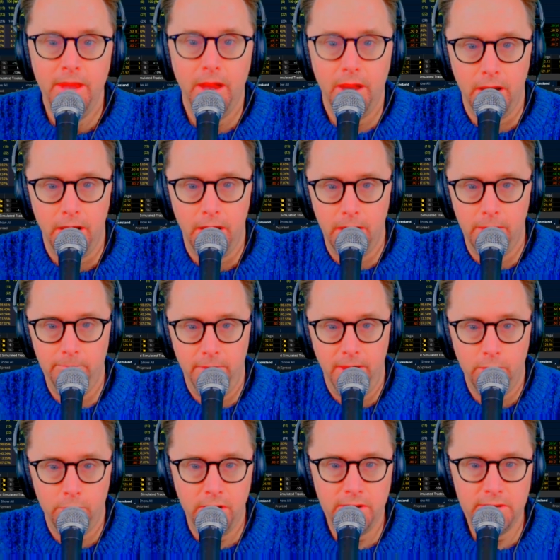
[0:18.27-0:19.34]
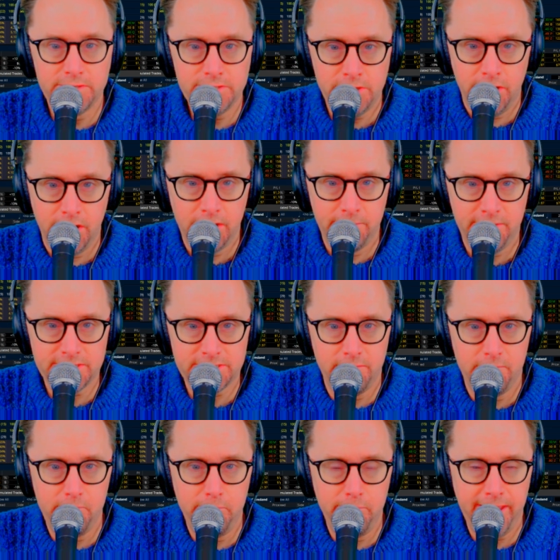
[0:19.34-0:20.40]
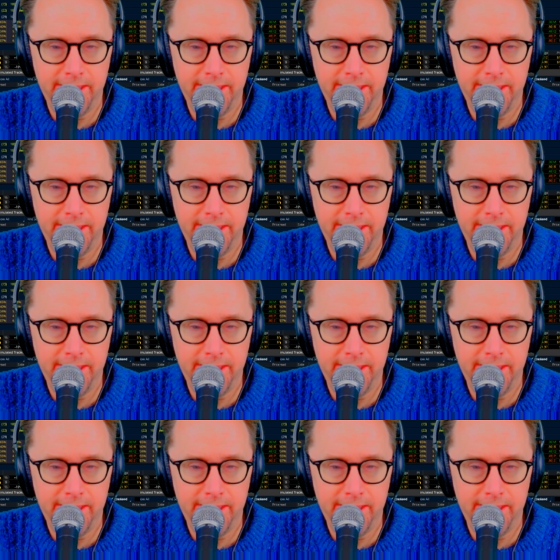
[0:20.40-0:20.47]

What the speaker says: I wanted to talk about some